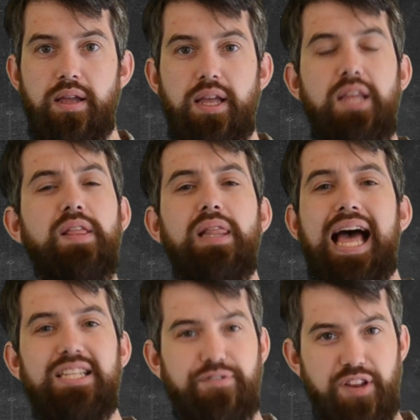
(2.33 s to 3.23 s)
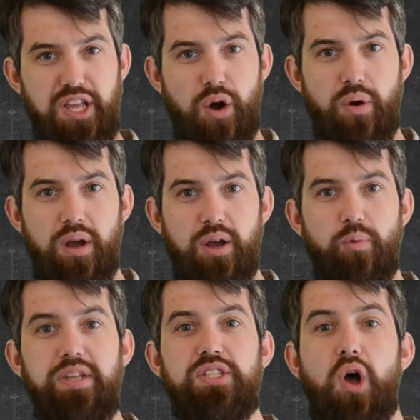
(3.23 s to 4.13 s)
In the last video,
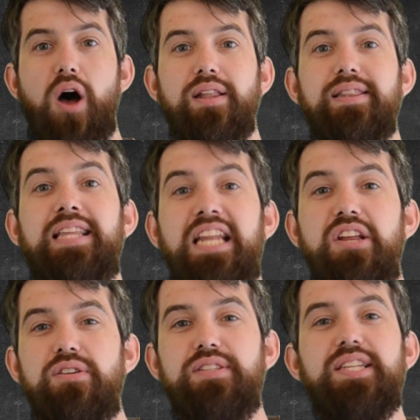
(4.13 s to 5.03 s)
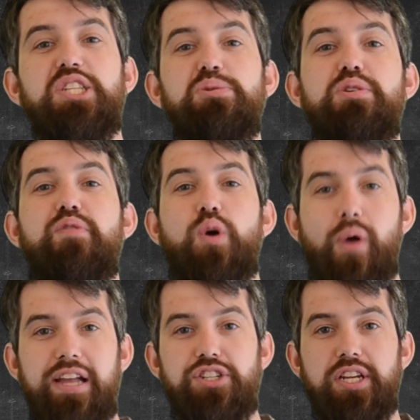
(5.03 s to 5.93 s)
we saw linear systems of
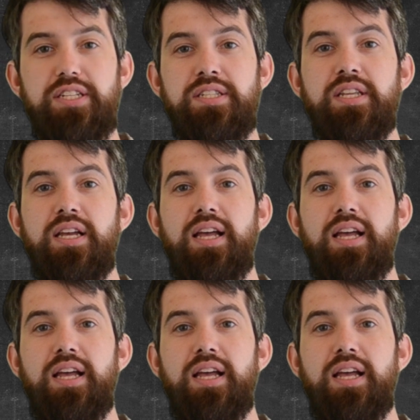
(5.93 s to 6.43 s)
equations